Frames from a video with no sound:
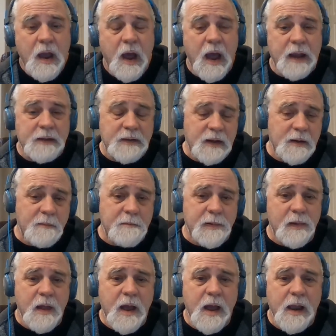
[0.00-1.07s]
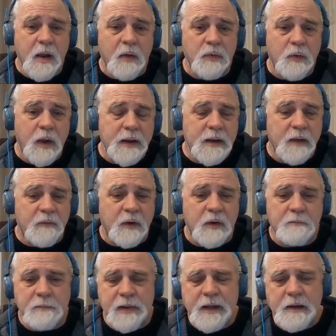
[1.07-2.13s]
I did apply, although I never
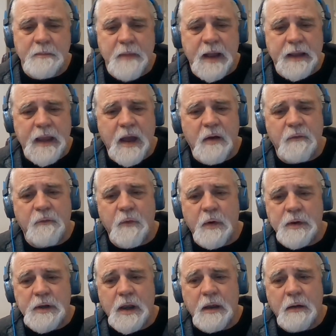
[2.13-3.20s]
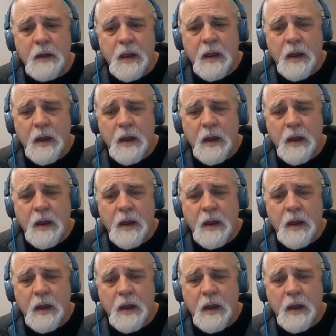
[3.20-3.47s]
completed my California.